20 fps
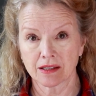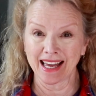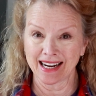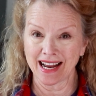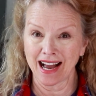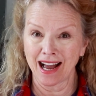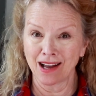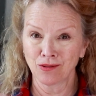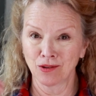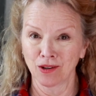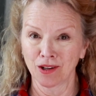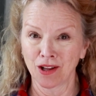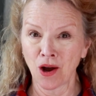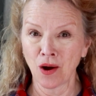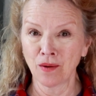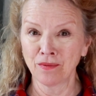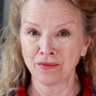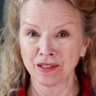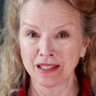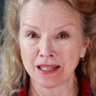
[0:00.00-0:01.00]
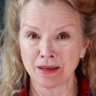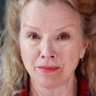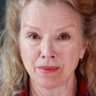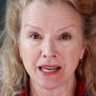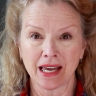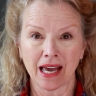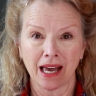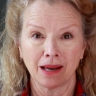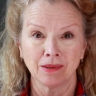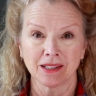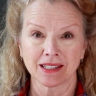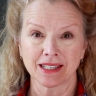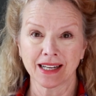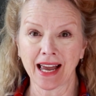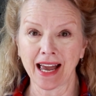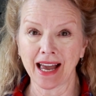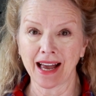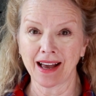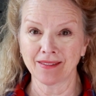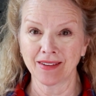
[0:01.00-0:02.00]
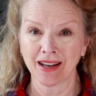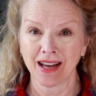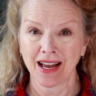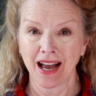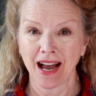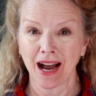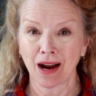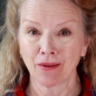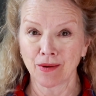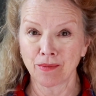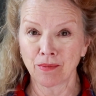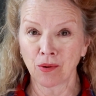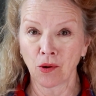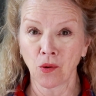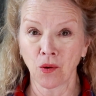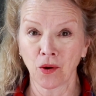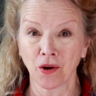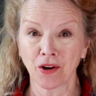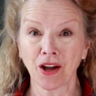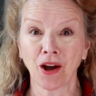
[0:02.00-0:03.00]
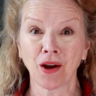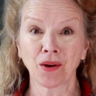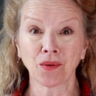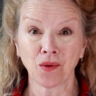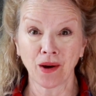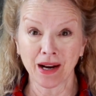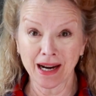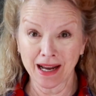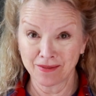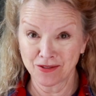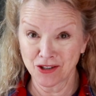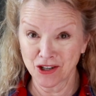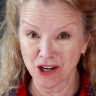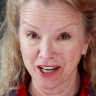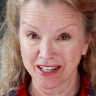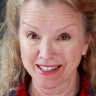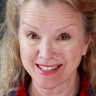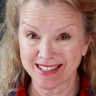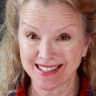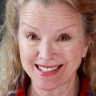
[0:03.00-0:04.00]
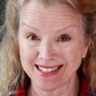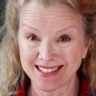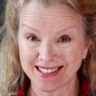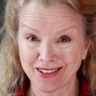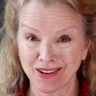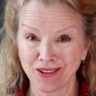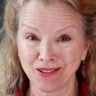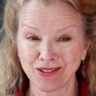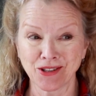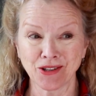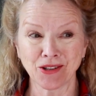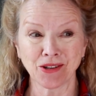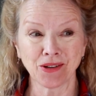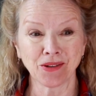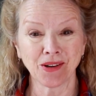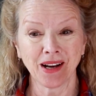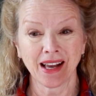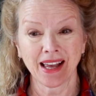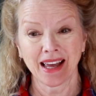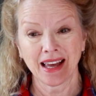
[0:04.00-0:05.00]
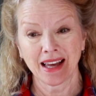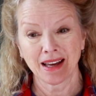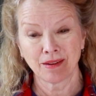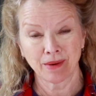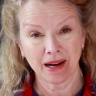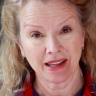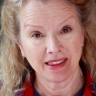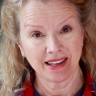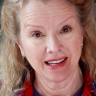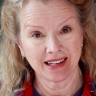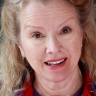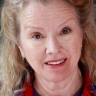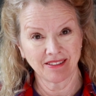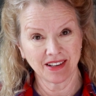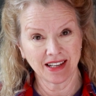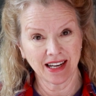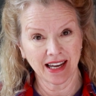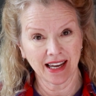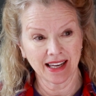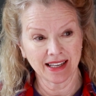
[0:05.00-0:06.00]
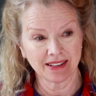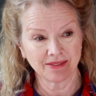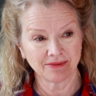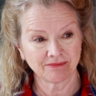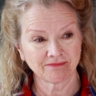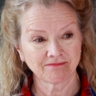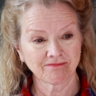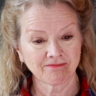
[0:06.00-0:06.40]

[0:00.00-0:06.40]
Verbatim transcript: And I will hopefully be able to have a report on what I've just told you by the end of the day.